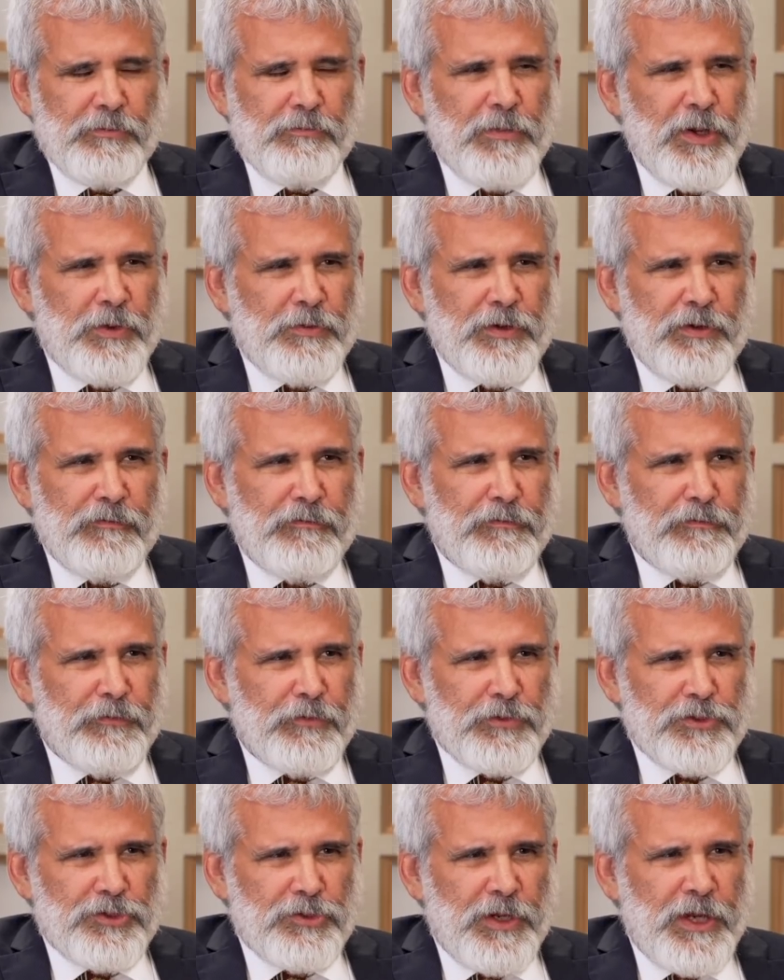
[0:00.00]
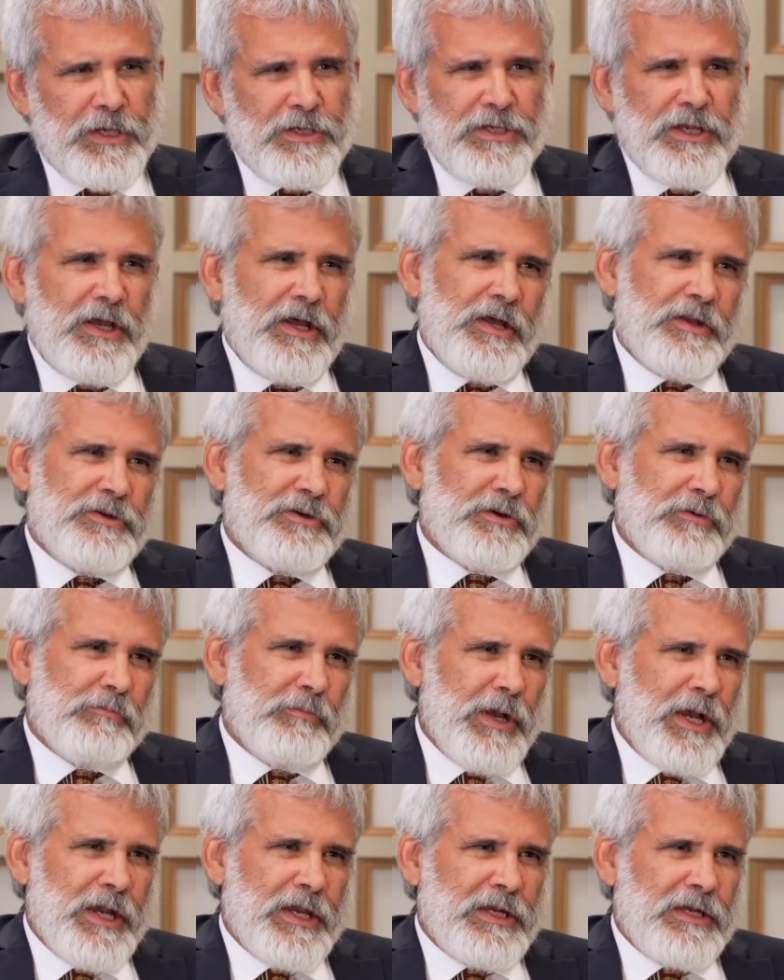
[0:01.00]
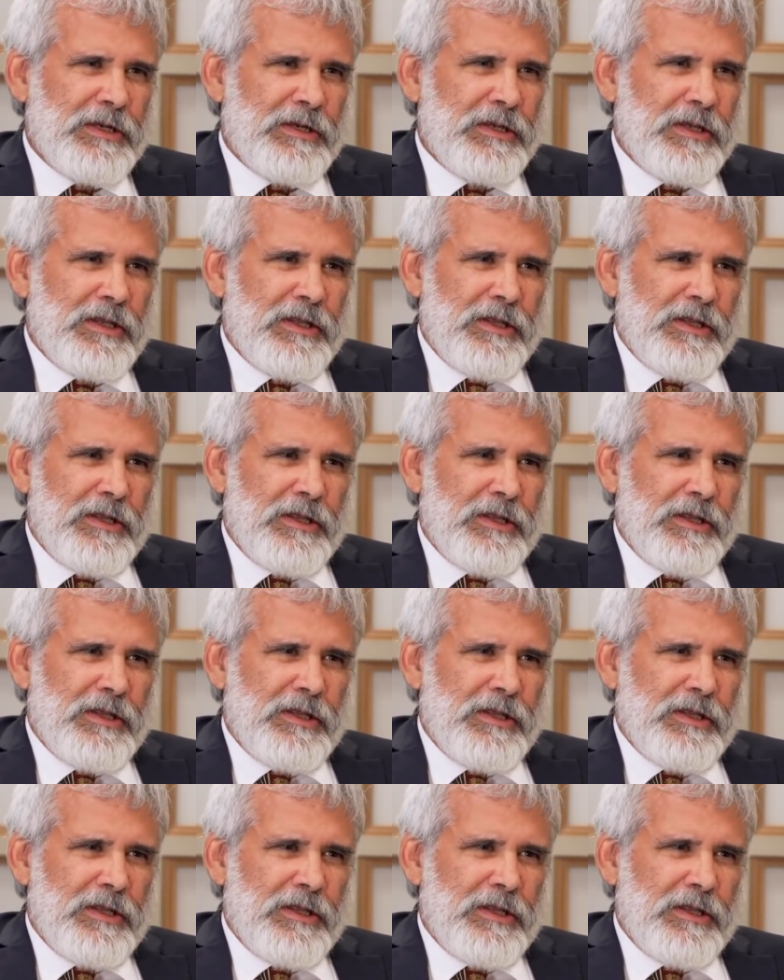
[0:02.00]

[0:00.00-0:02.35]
motive for trying to undermine